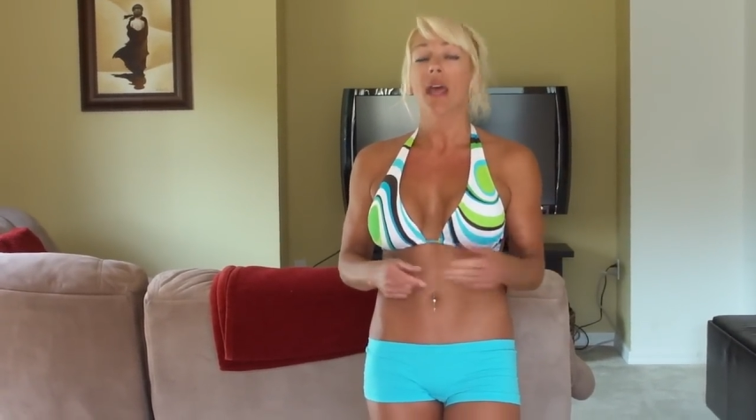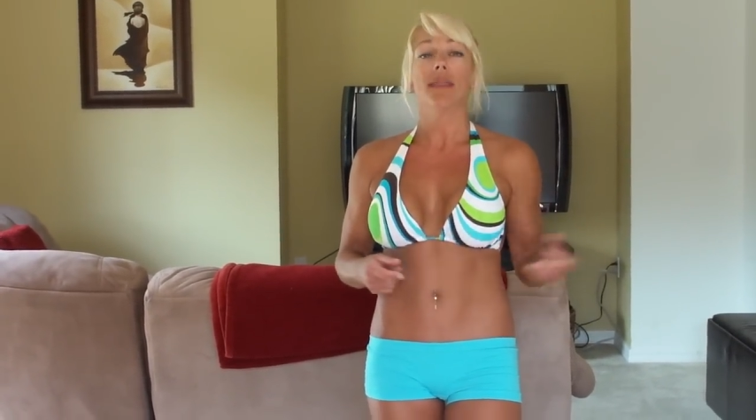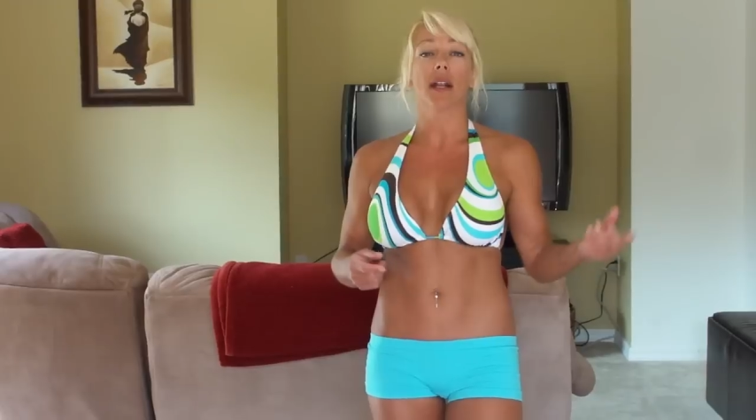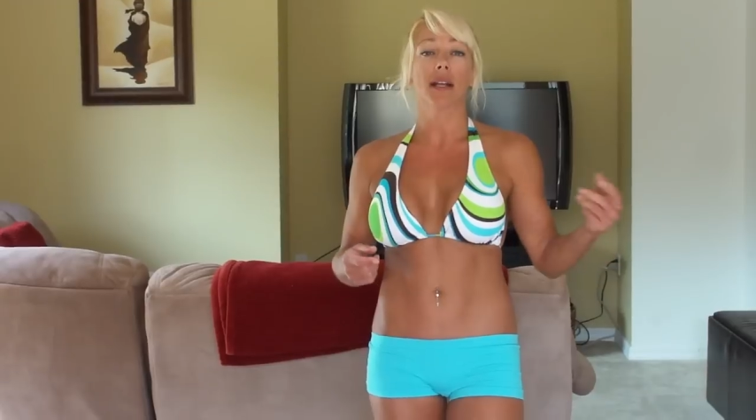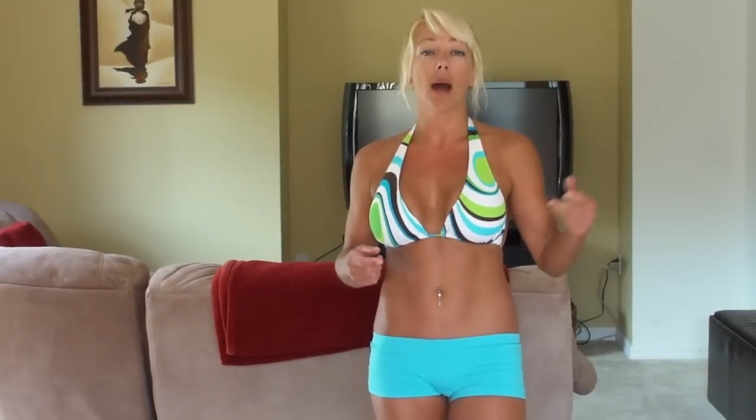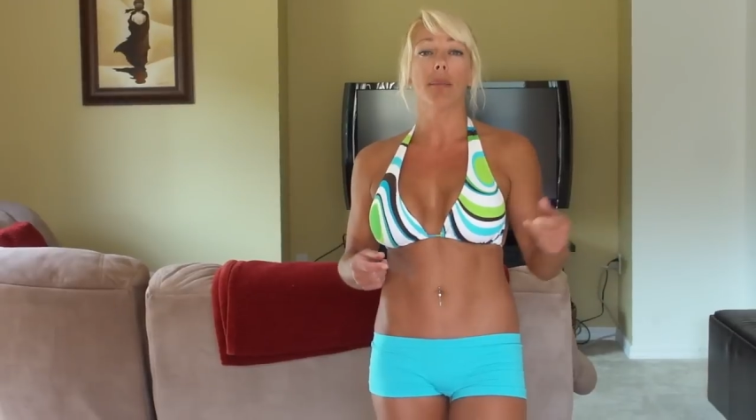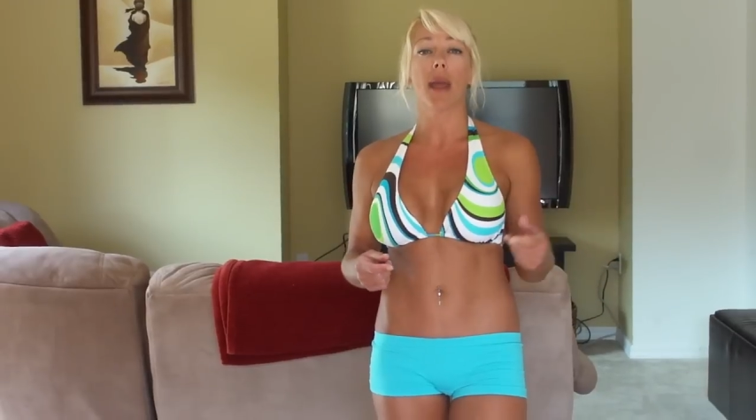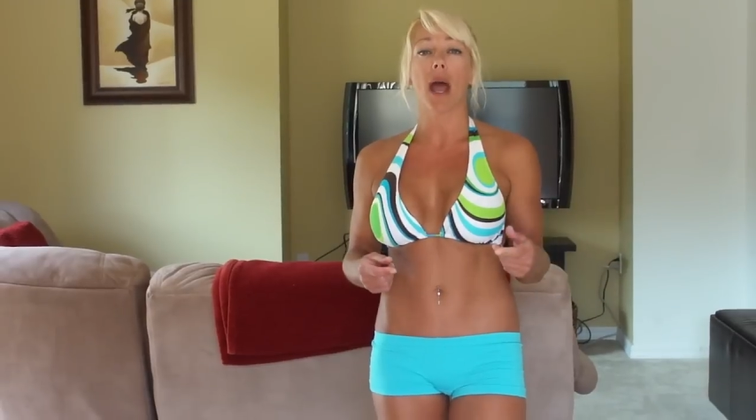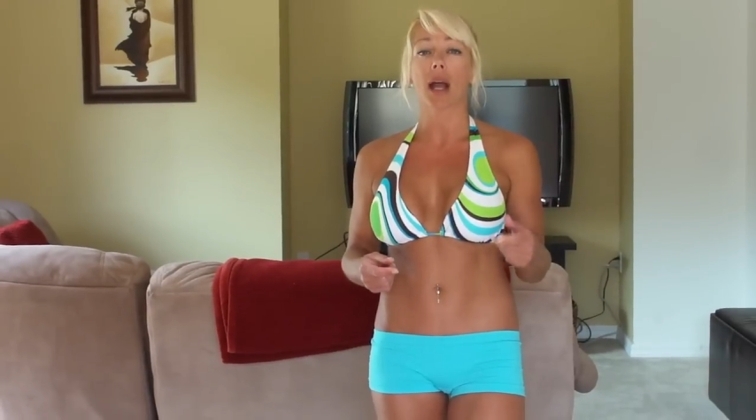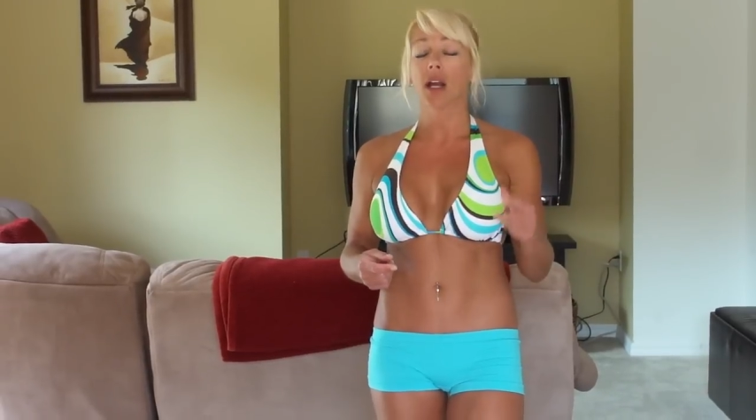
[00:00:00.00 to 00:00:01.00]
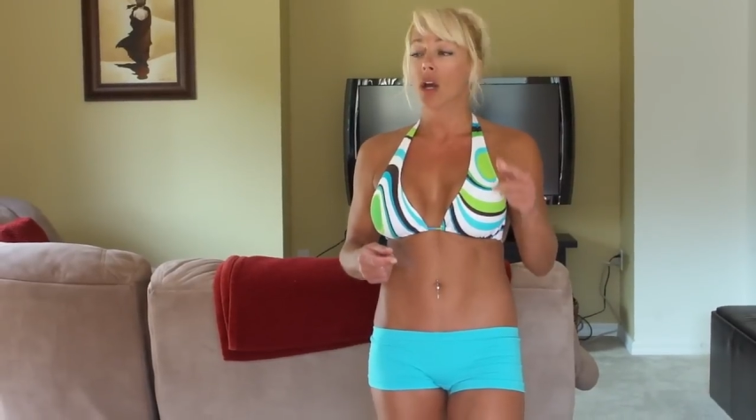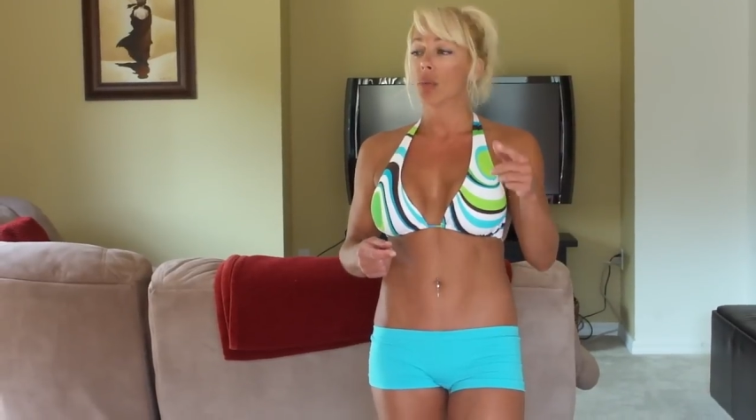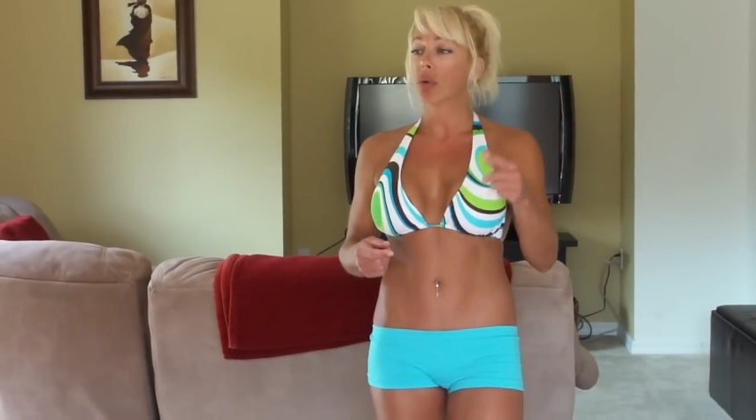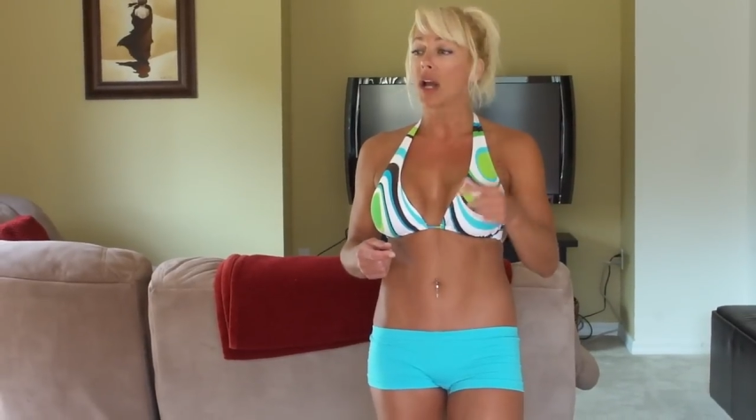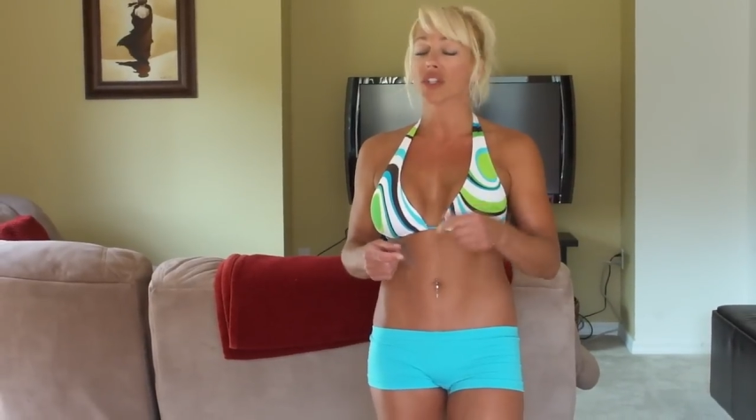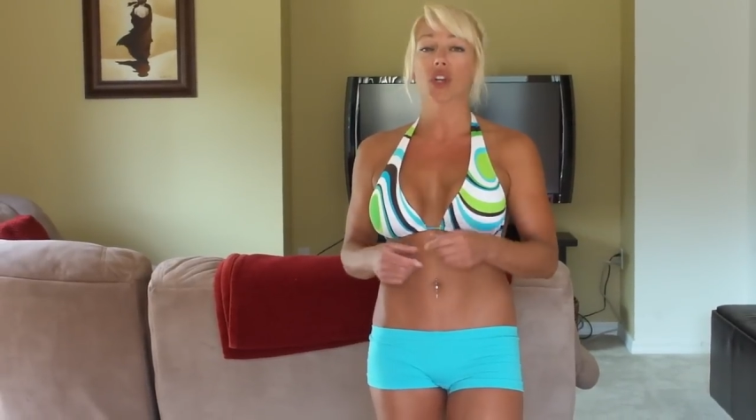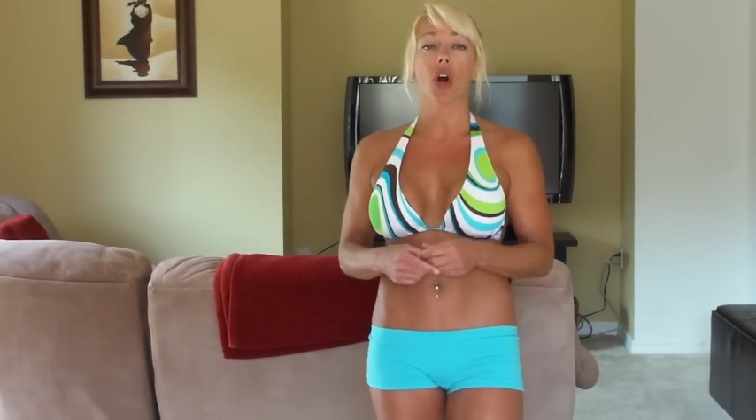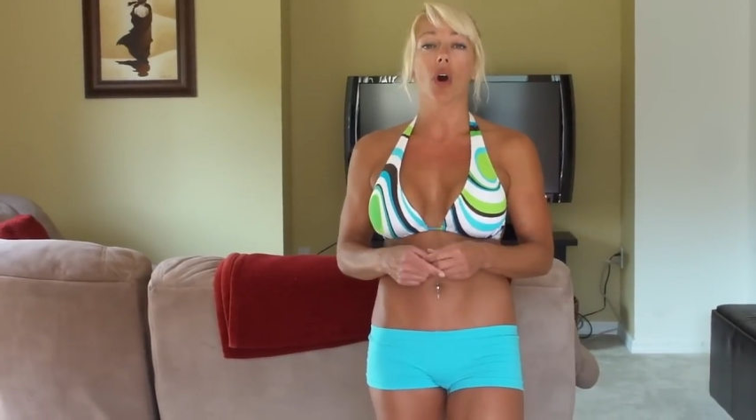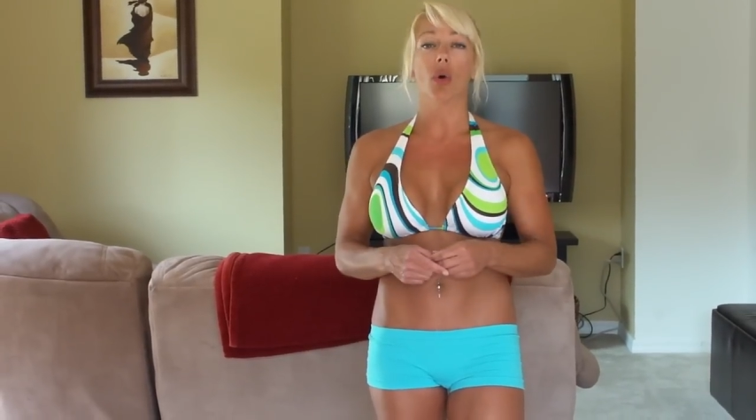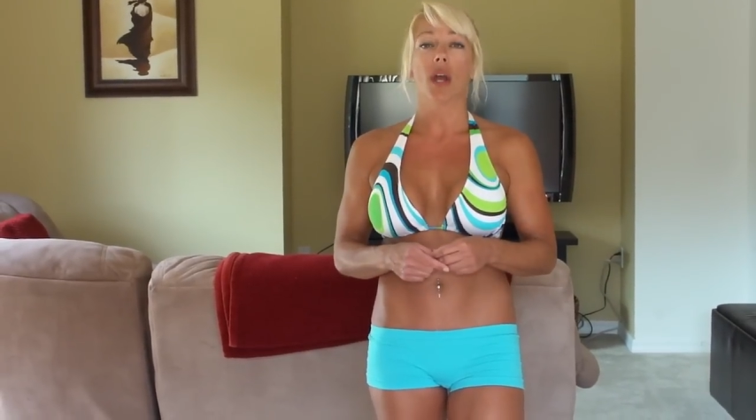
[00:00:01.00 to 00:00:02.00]
Then come back, press
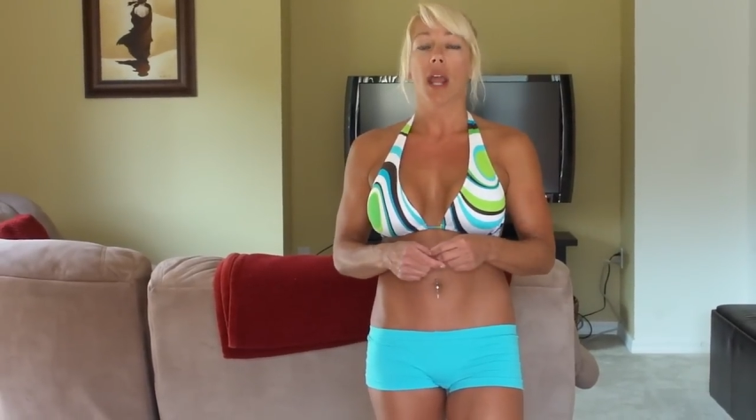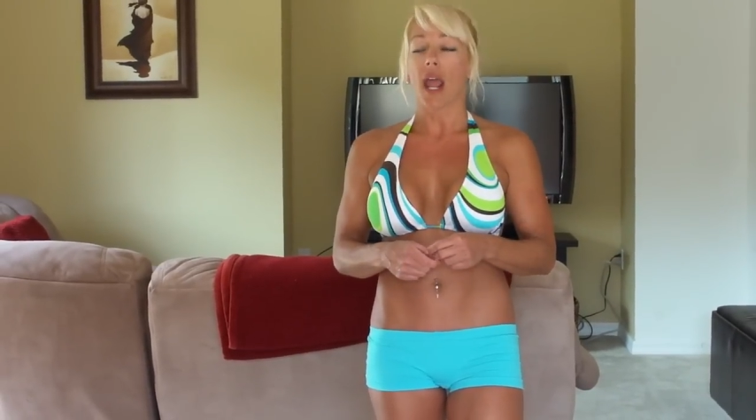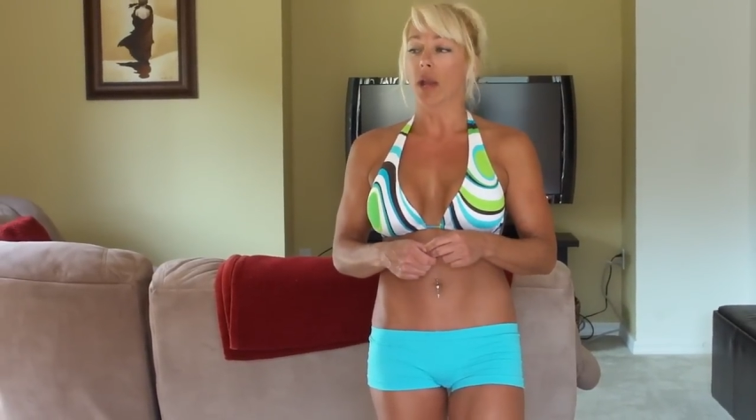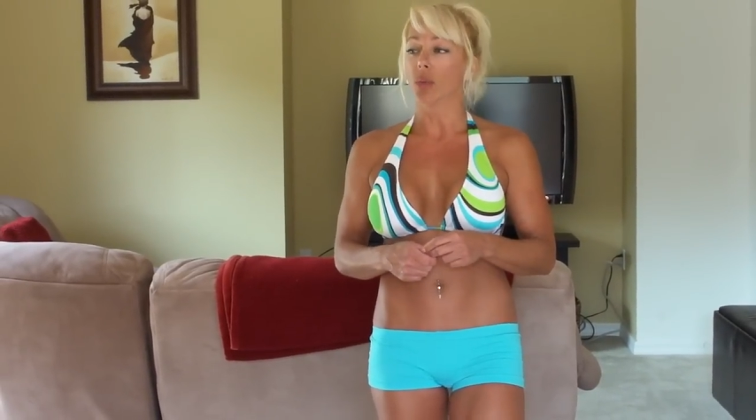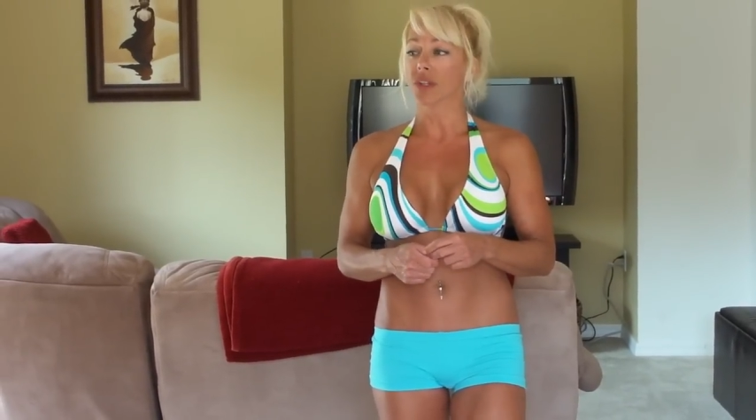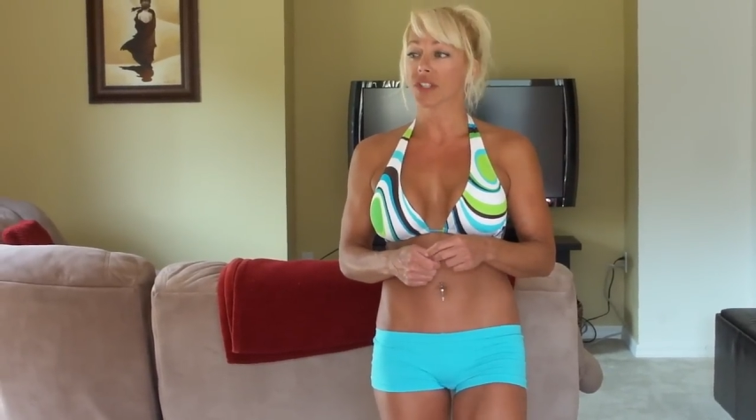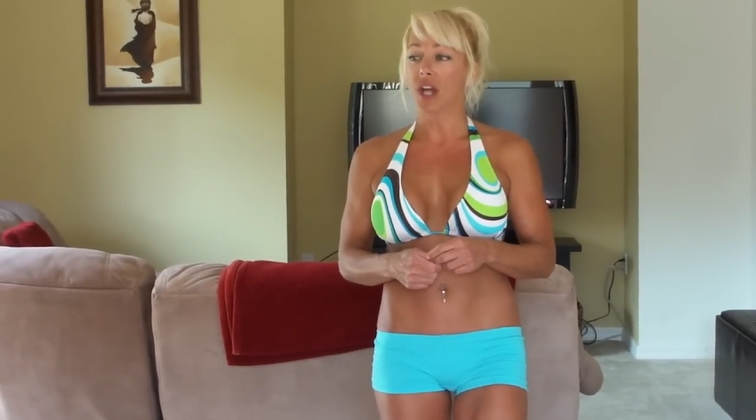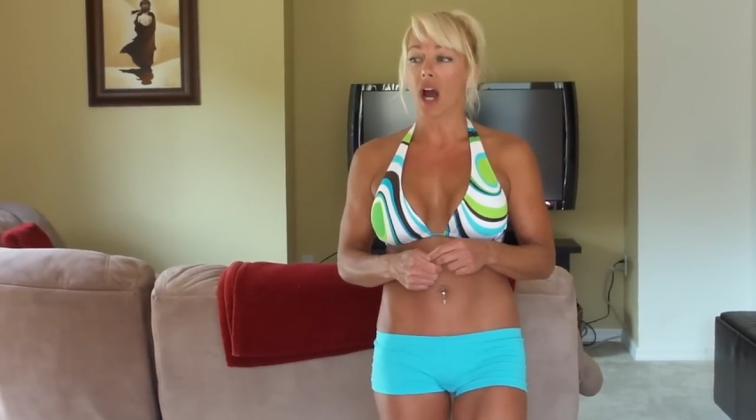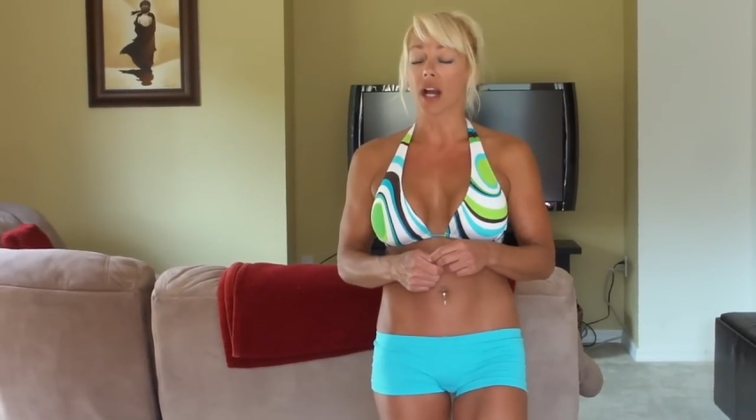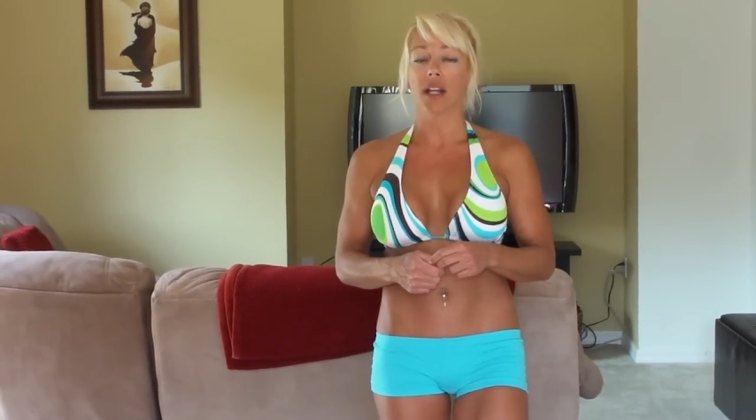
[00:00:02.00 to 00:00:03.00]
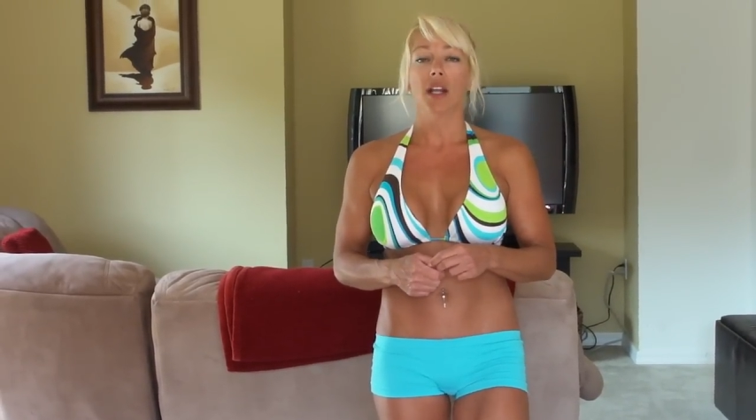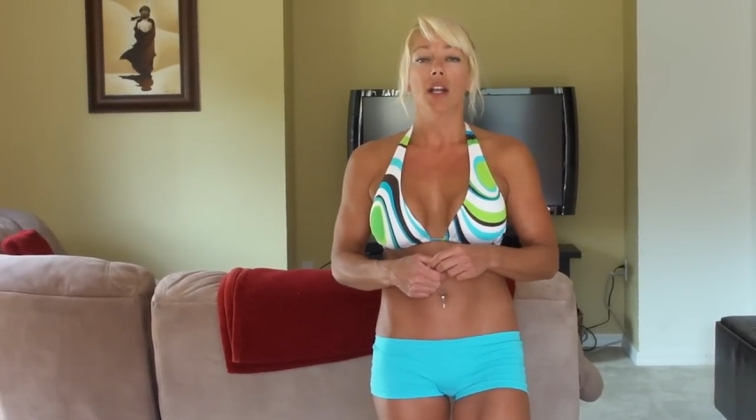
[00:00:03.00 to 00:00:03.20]
go, and we'll start.